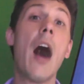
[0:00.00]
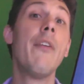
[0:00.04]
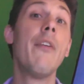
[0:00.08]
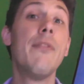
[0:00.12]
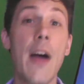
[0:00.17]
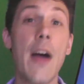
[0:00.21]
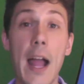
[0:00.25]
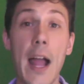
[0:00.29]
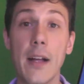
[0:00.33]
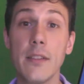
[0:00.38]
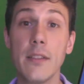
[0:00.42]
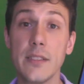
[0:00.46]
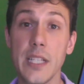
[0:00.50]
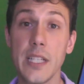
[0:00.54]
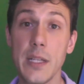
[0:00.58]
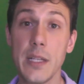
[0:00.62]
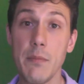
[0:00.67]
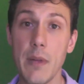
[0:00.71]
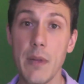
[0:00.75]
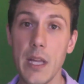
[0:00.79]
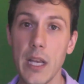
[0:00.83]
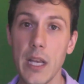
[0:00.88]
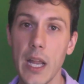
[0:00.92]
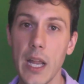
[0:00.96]
a
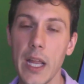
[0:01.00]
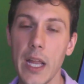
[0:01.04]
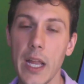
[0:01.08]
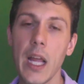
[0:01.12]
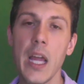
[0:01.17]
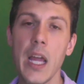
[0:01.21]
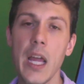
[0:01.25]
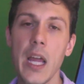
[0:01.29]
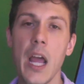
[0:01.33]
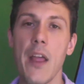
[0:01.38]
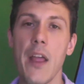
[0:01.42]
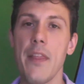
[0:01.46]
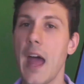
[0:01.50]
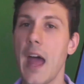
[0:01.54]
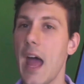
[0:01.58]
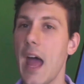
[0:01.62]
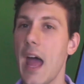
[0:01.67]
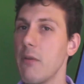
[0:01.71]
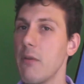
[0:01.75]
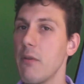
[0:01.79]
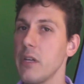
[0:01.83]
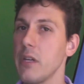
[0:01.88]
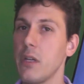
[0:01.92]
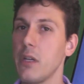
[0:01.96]
faculty meeting
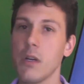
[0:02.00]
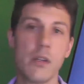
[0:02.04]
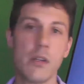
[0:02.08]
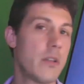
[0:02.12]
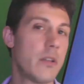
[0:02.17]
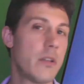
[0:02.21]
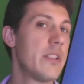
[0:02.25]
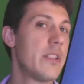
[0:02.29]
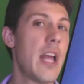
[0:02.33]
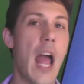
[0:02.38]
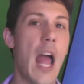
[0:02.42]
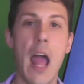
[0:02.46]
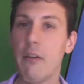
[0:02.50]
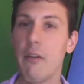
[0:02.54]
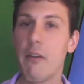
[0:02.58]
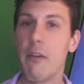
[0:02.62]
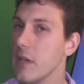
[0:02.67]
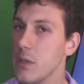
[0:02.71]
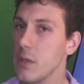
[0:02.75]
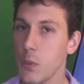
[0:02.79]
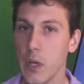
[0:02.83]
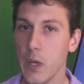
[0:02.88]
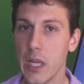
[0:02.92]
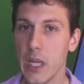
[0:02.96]
that recurs
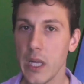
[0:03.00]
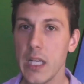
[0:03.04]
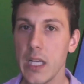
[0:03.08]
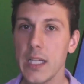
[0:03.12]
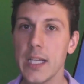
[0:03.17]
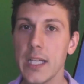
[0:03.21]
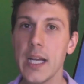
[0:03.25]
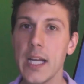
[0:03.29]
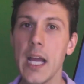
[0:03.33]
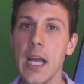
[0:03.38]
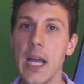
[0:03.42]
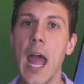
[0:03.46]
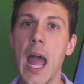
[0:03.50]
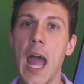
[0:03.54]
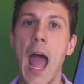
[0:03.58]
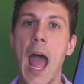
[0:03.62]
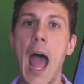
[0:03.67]
every week.